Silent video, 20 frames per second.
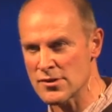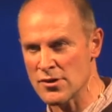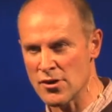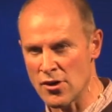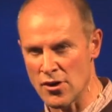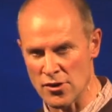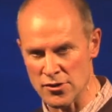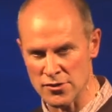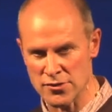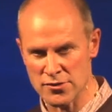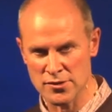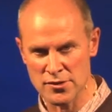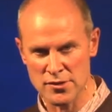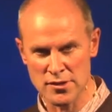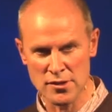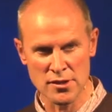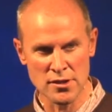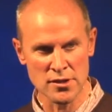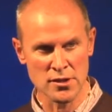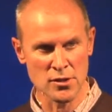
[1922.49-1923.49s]
God
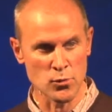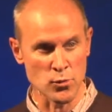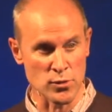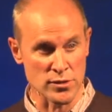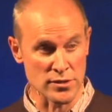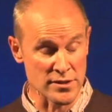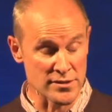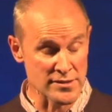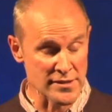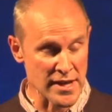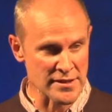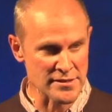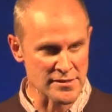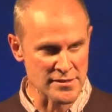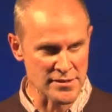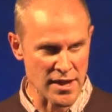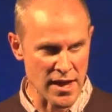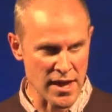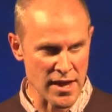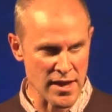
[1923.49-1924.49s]
with the
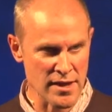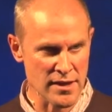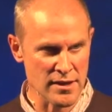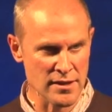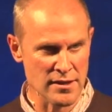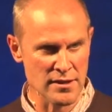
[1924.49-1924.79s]
day-to-day,